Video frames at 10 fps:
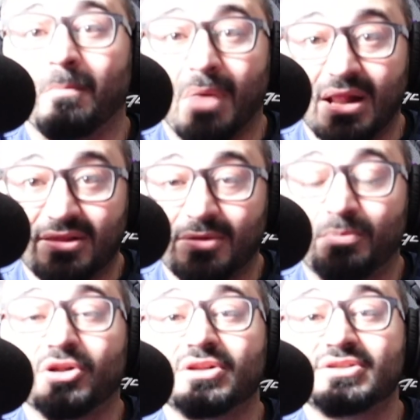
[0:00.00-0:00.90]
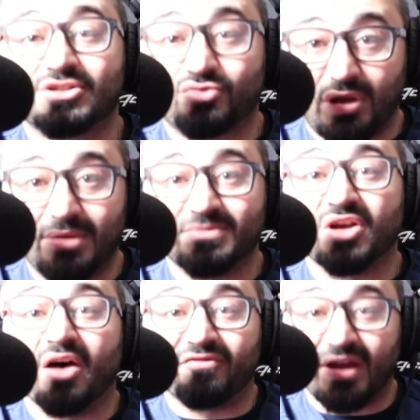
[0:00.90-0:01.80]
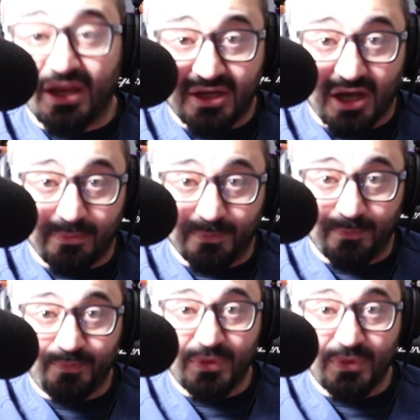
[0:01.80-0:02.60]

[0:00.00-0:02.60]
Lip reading: multiple streams of income.